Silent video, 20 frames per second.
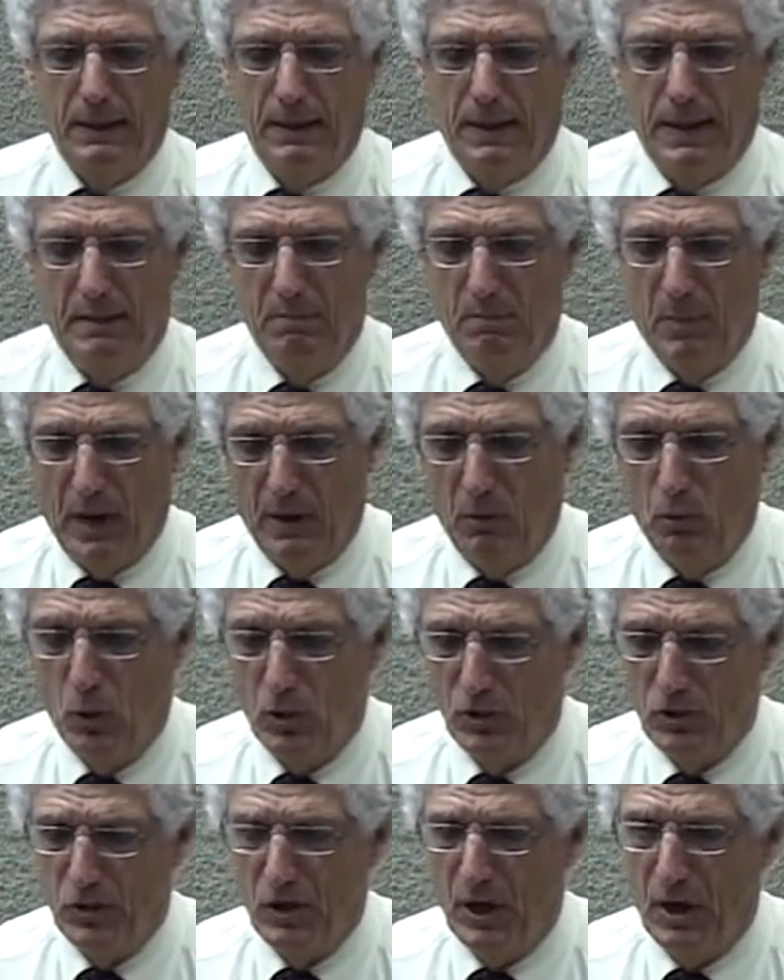in my
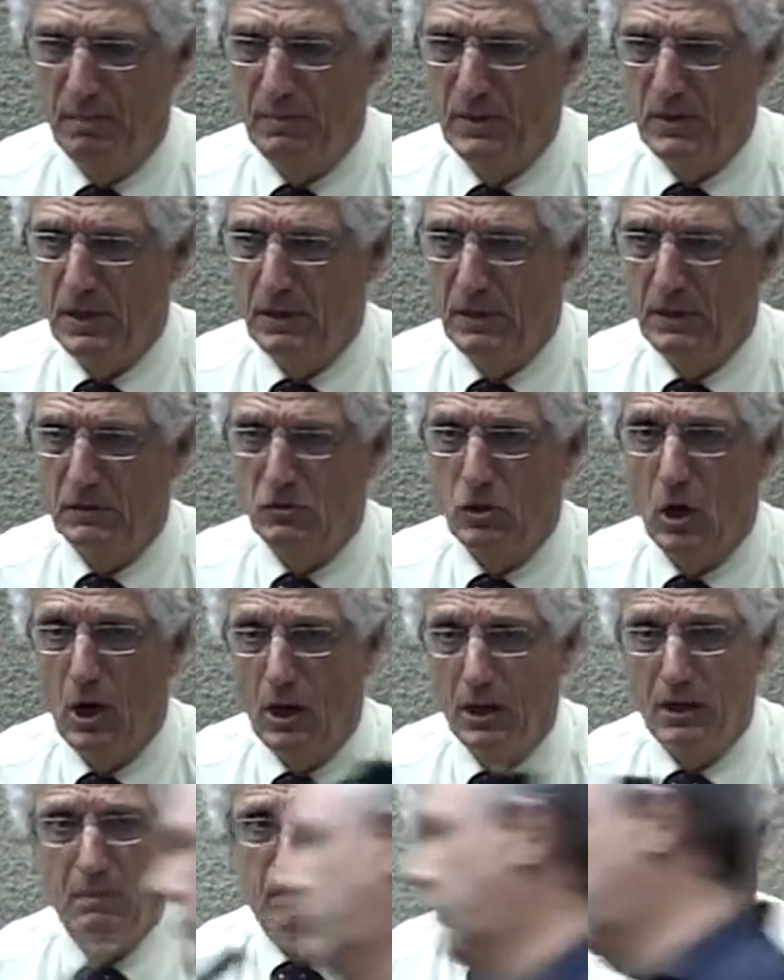workshop is I'm going to
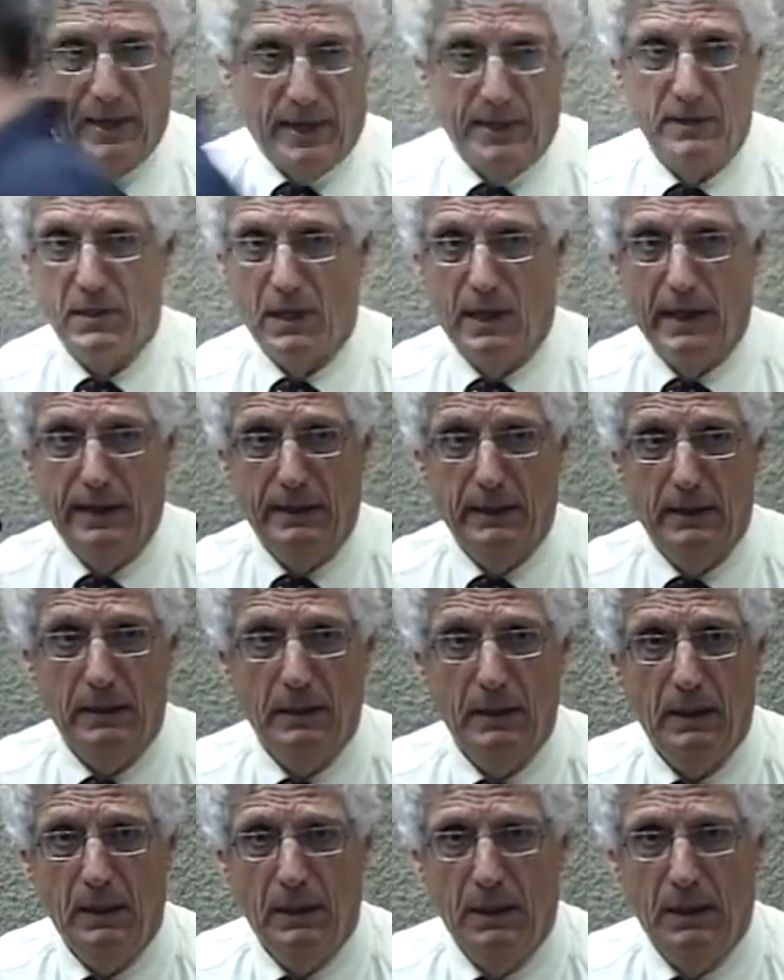talk about anxiety.